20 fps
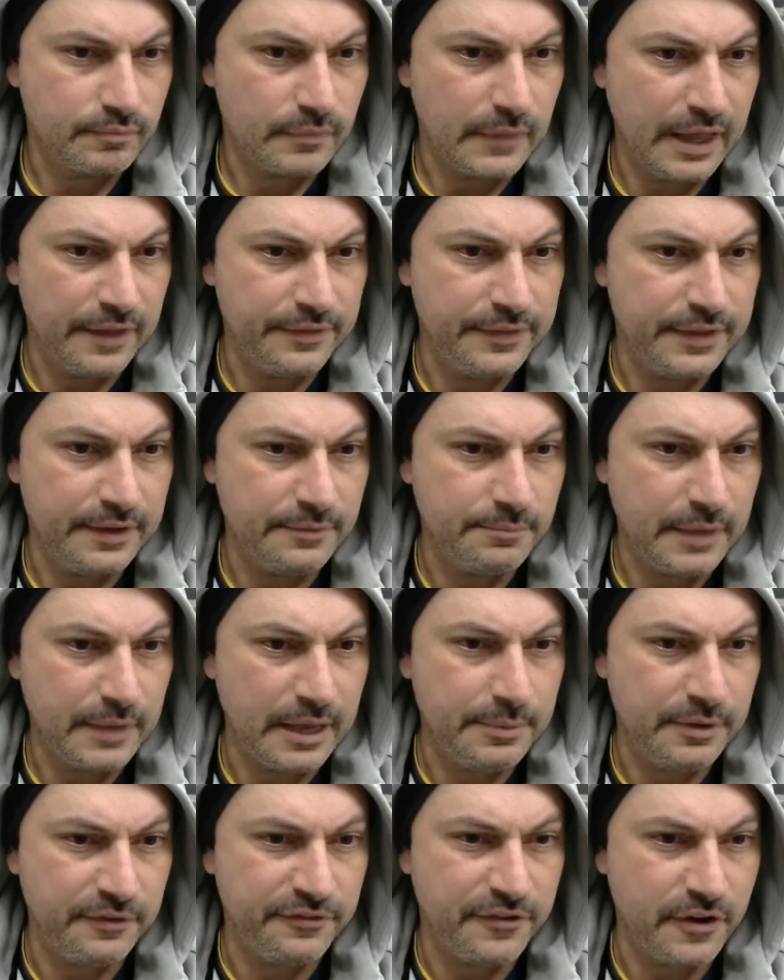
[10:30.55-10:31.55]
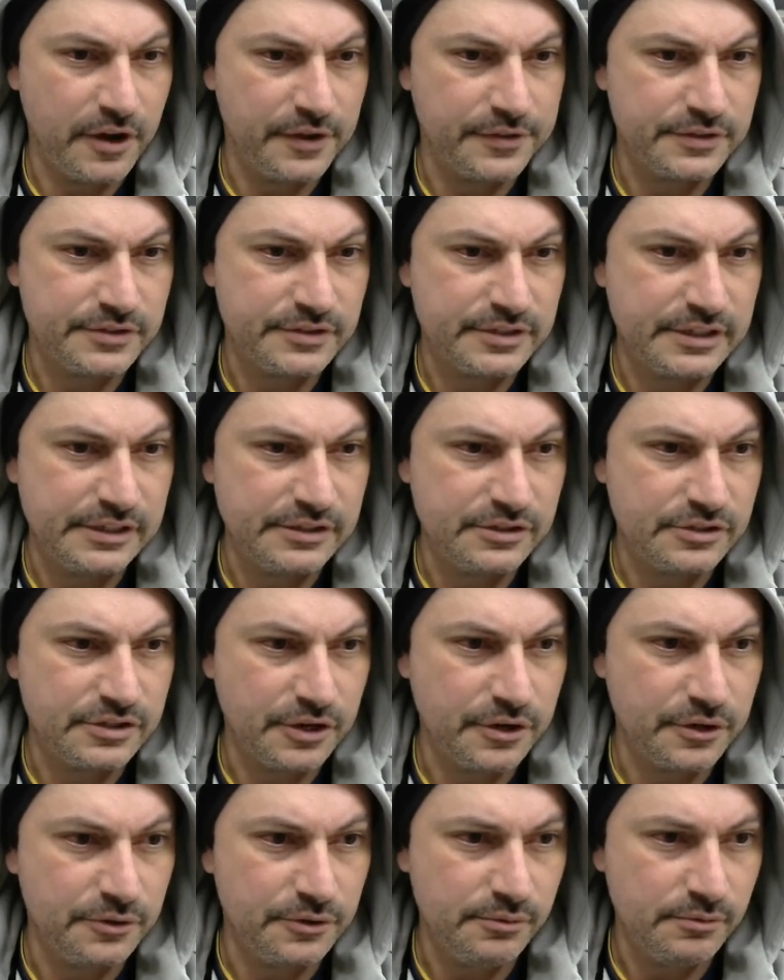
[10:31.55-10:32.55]
And then maybe find the skin
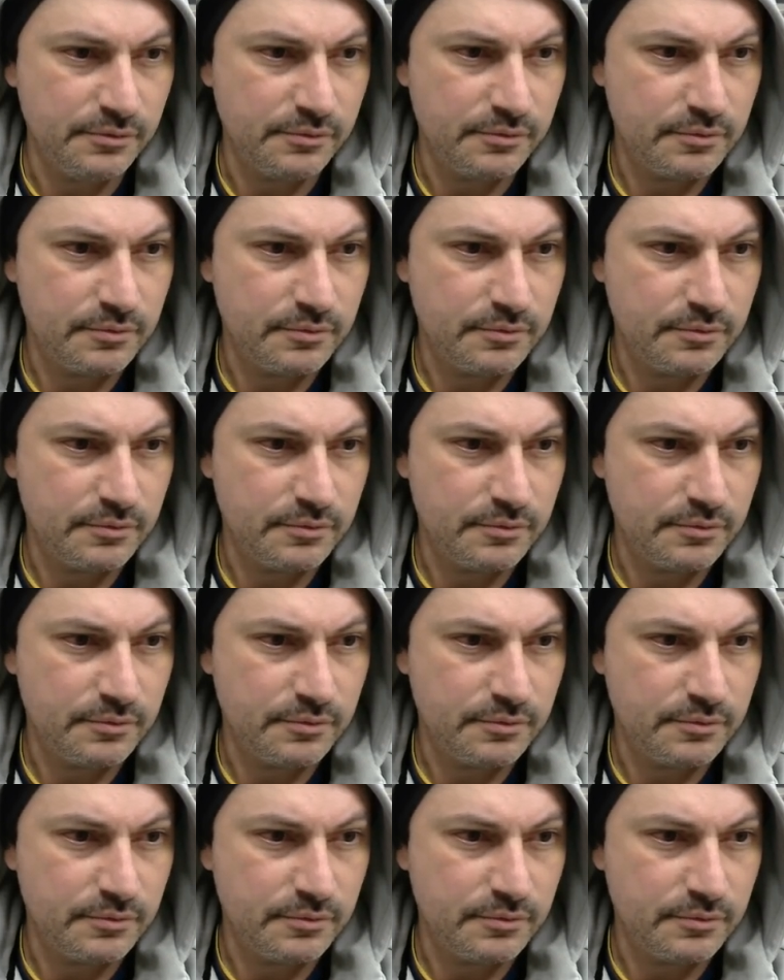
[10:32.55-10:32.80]
tone.